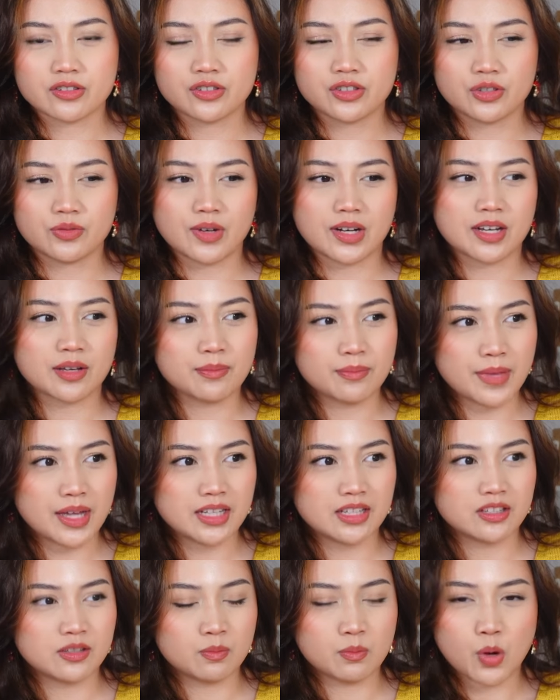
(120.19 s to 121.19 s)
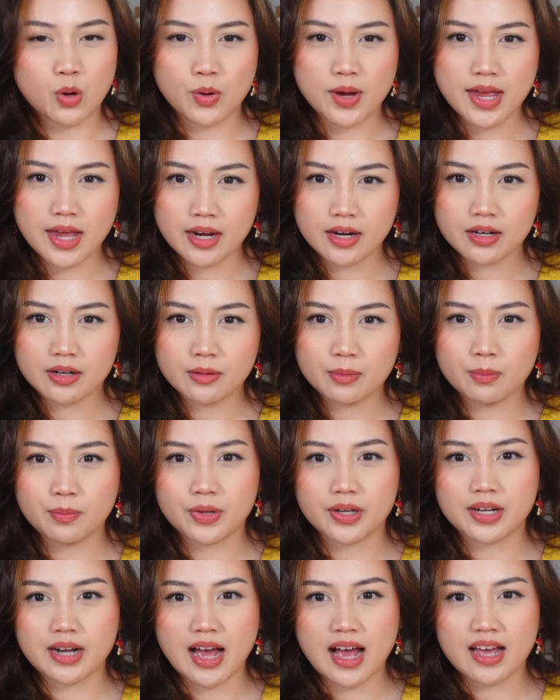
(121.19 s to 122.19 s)
she recommends mohair,
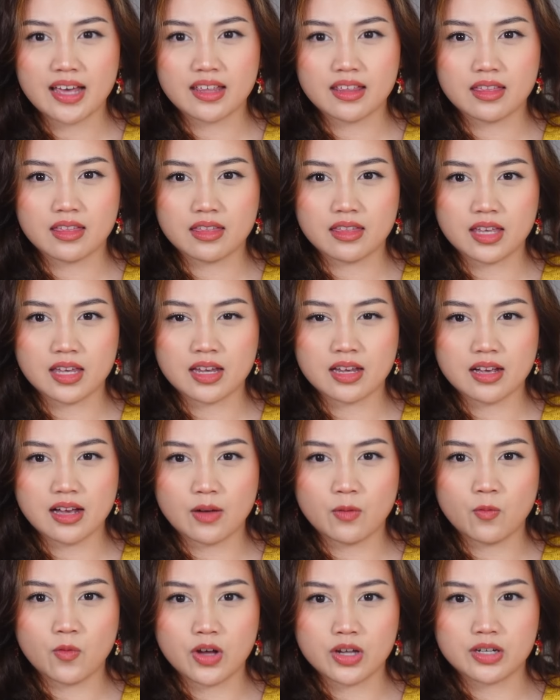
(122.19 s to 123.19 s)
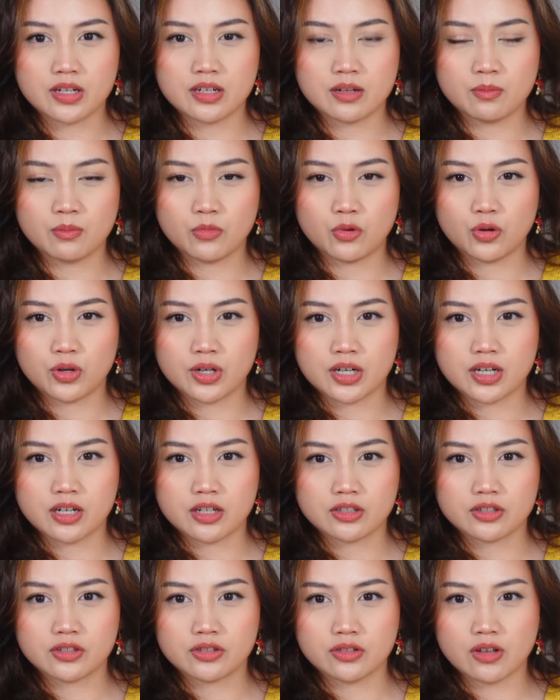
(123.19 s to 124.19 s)
but I think I wanted a more
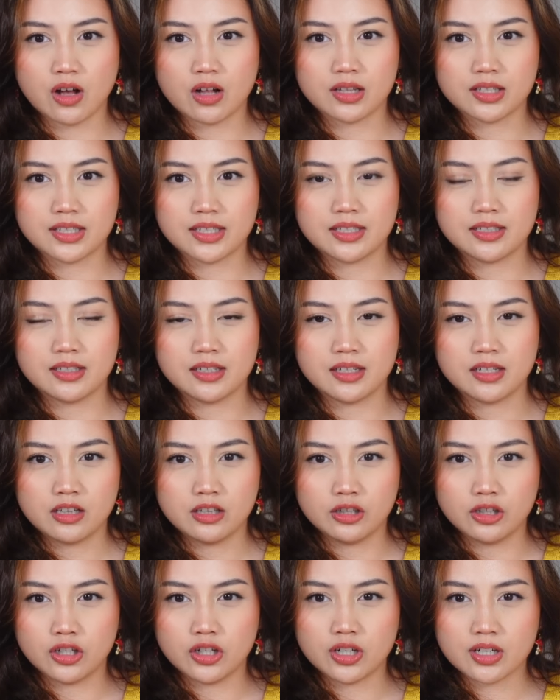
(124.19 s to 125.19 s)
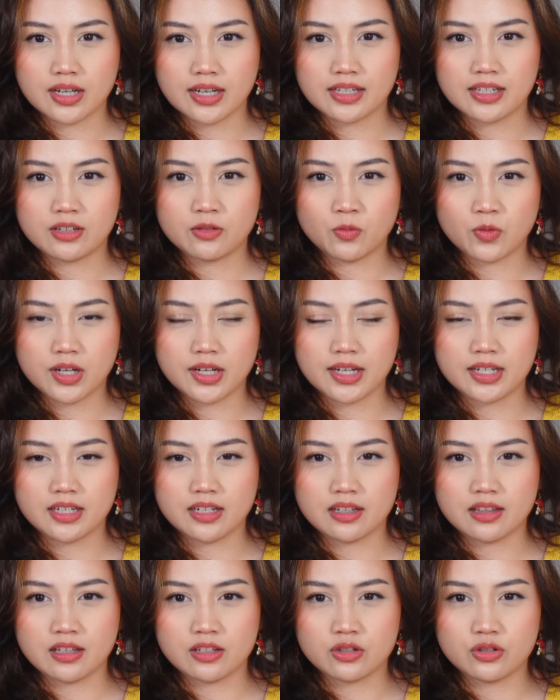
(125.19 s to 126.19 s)
solid look. I didn't want
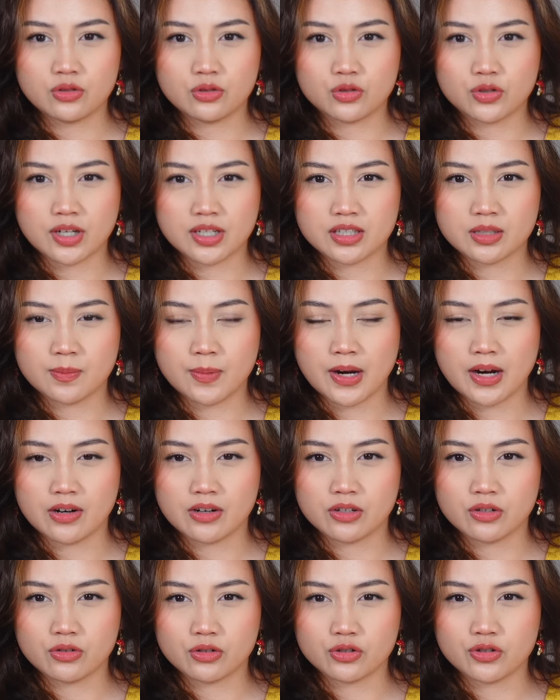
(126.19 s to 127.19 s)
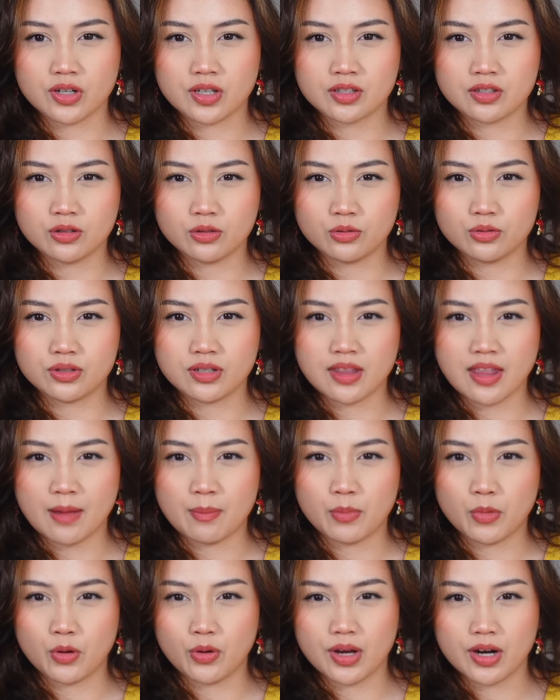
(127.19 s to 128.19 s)
anything too transparent or translucent that
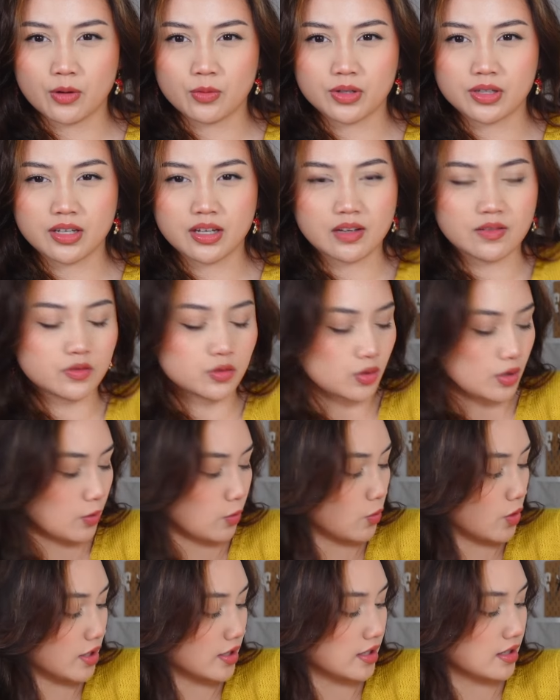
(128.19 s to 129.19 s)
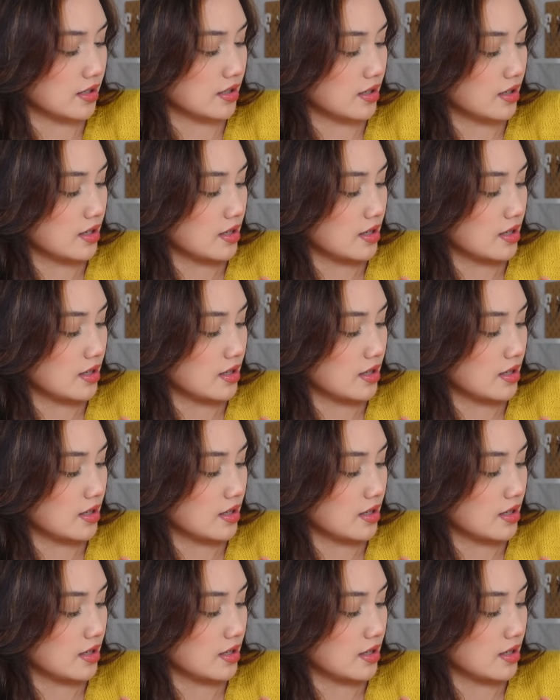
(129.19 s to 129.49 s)
mohair would give, so I wanted